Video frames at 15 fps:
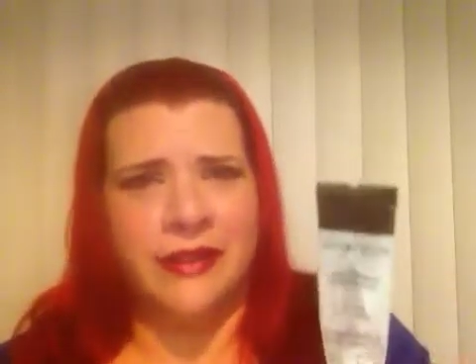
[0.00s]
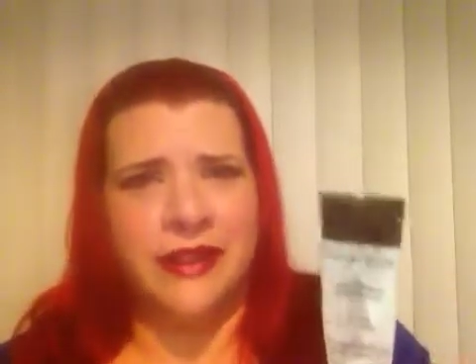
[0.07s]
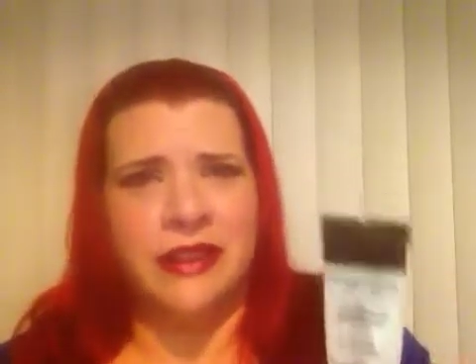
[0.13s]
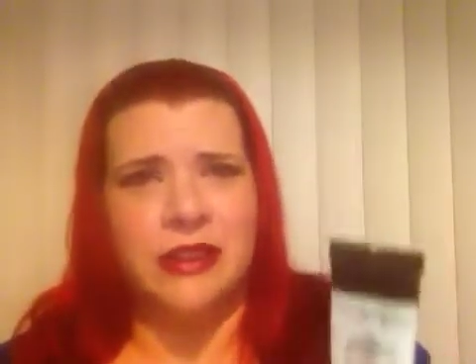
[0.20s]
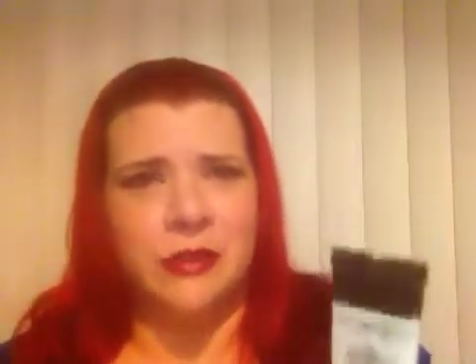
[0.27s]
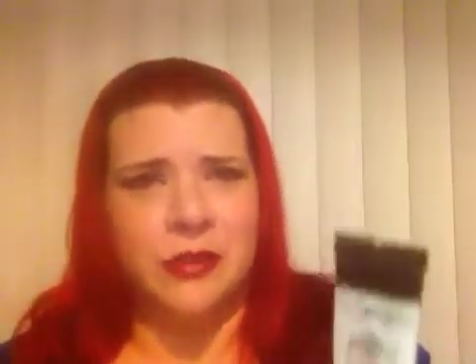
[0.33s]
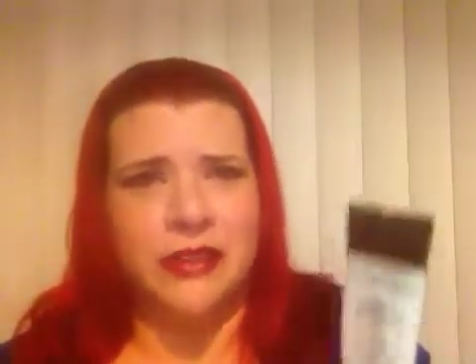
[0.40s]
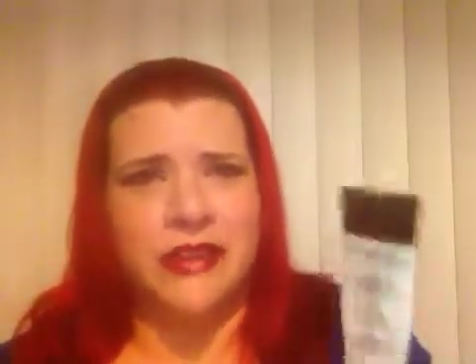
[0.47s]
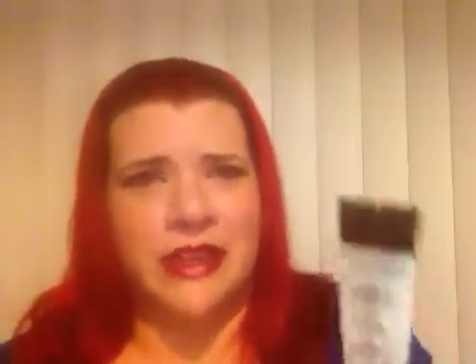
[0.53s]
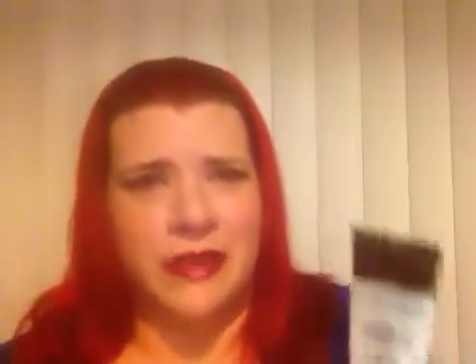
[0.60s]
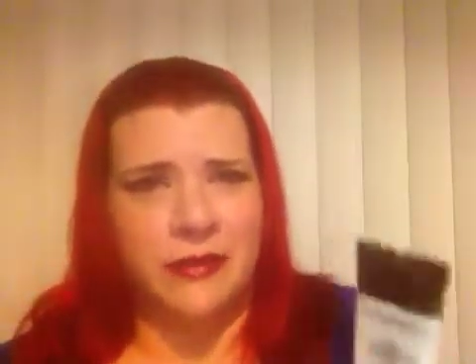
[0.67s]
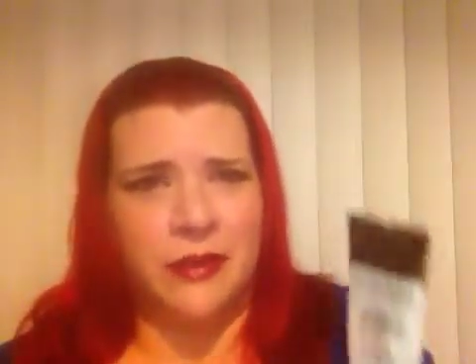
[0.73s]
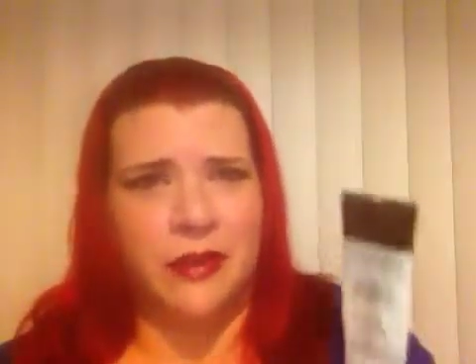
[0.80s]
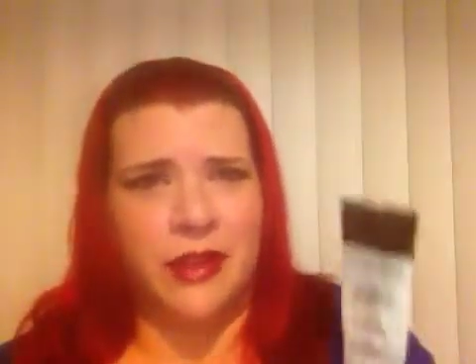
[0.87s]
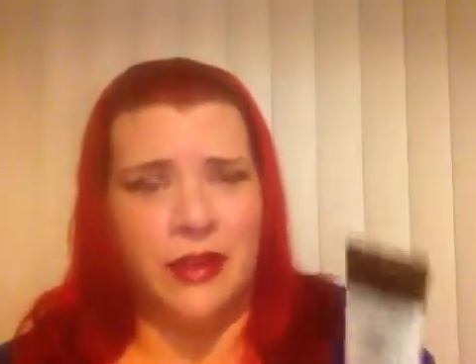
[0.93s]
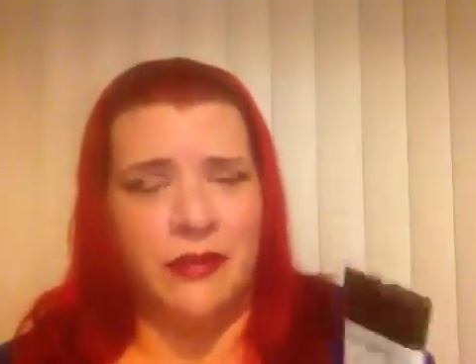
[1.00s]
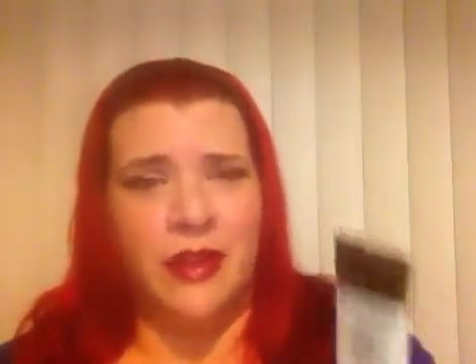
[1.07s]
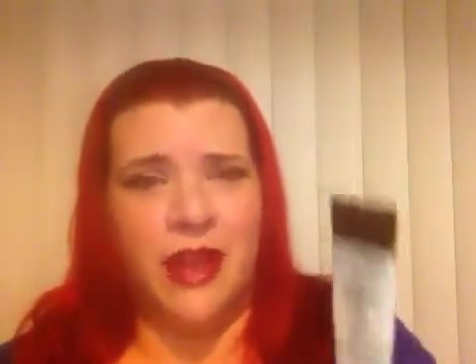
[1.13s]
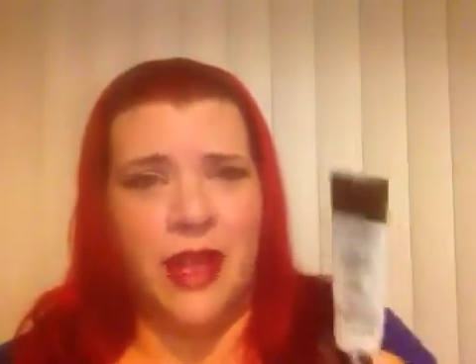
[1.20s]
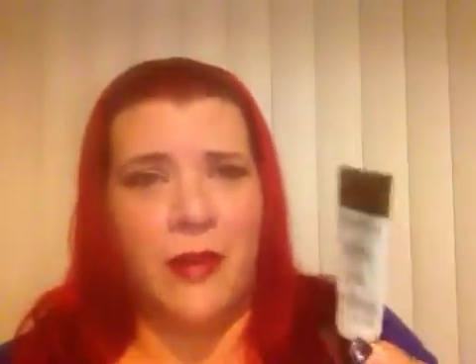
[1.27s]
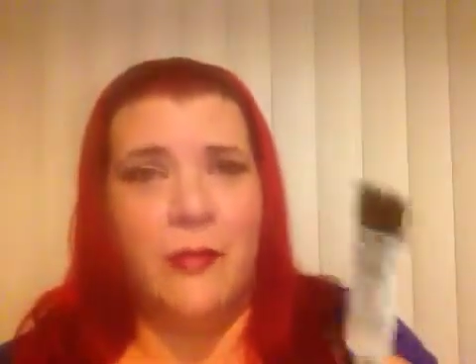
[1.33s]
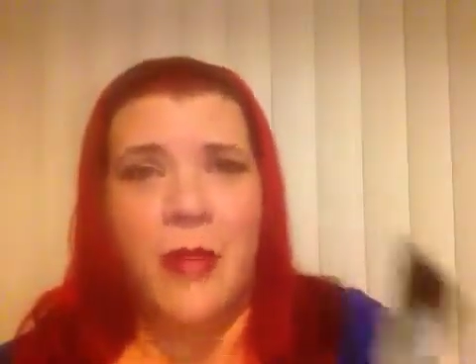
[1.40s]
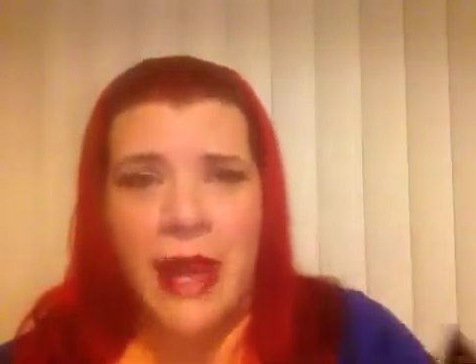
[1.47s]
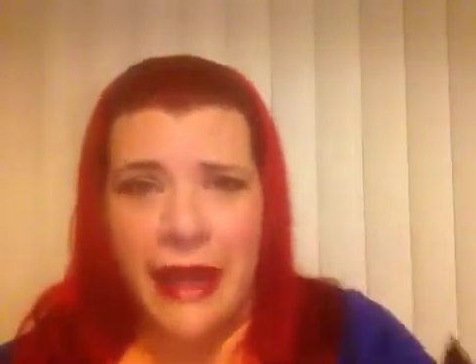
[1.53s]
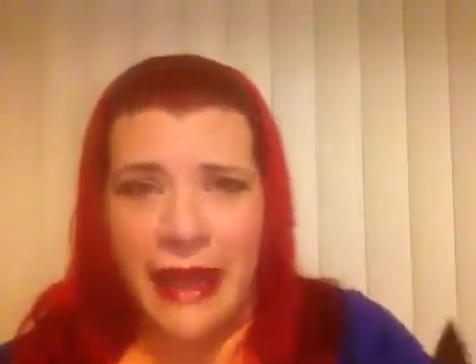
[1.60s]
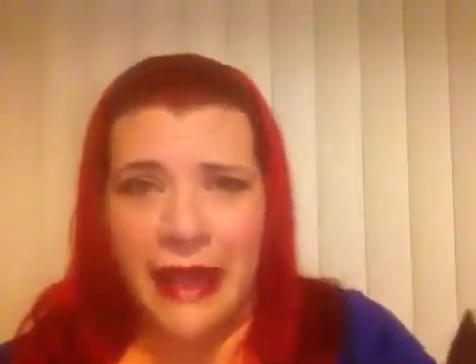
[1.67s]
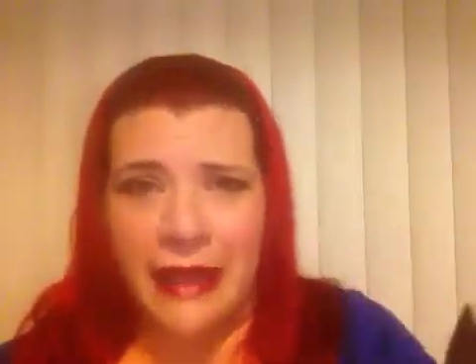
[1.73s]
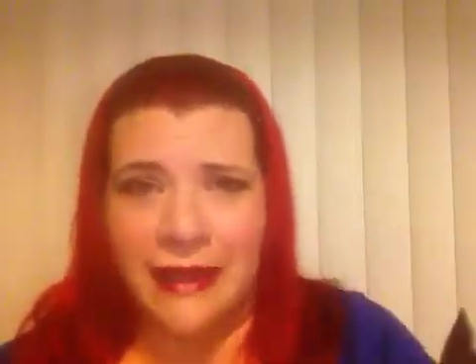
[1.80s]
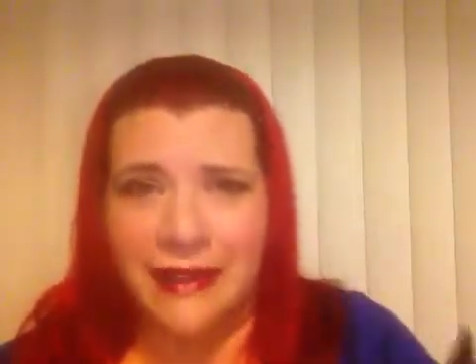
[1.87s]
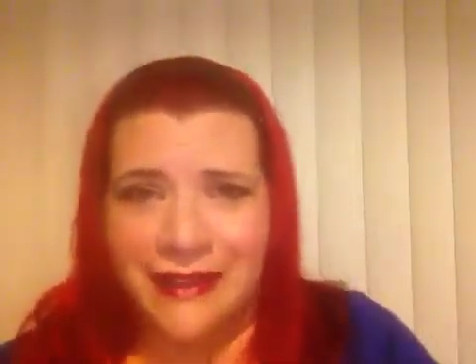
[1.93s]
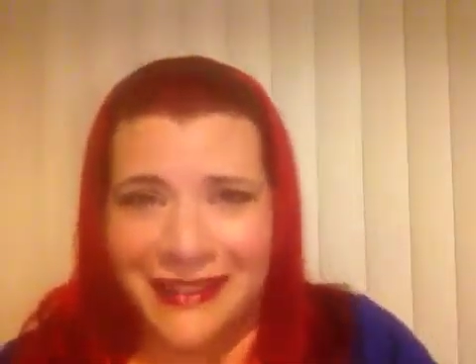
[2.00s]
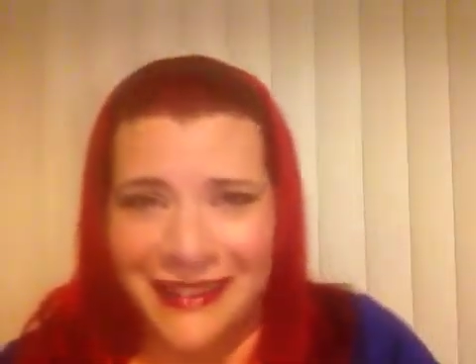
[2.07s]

and you would save yourself a lot of money.